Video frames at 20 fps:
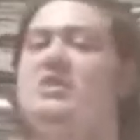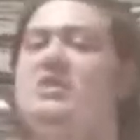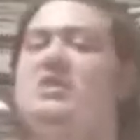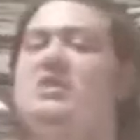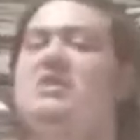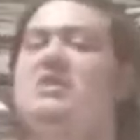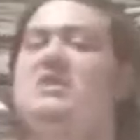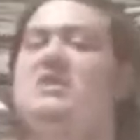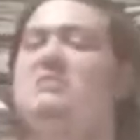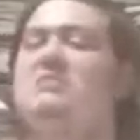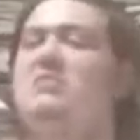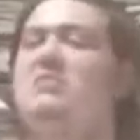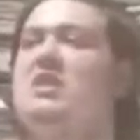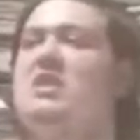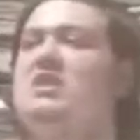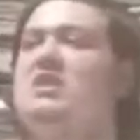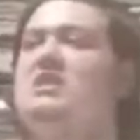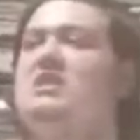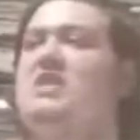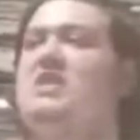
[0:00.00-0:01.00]
is just as much
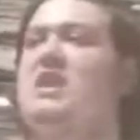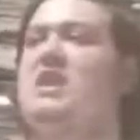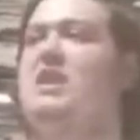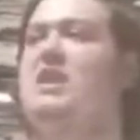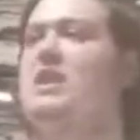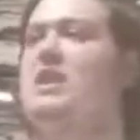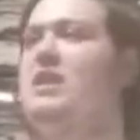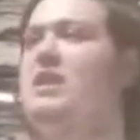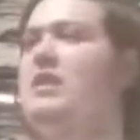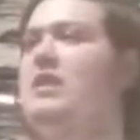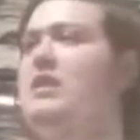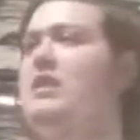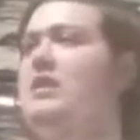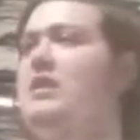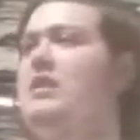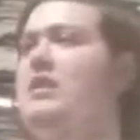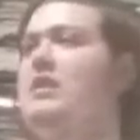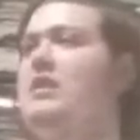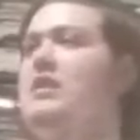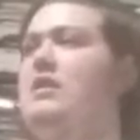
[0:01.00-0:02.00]
as the
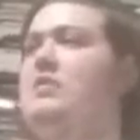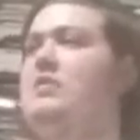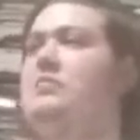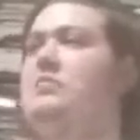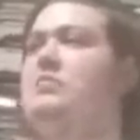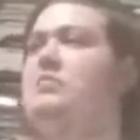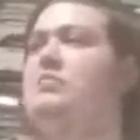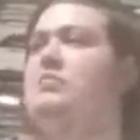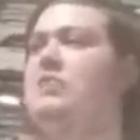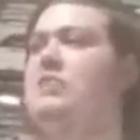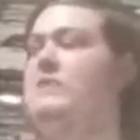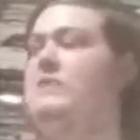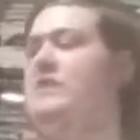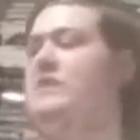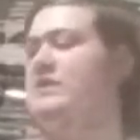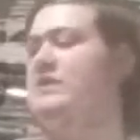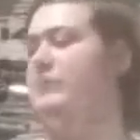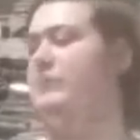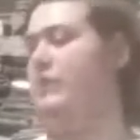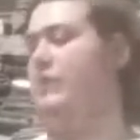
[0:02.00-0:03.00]

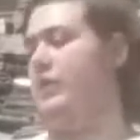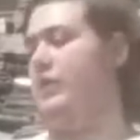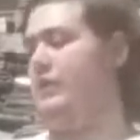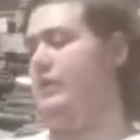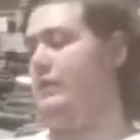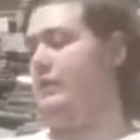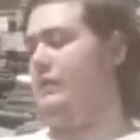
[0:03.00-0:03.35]
previous one.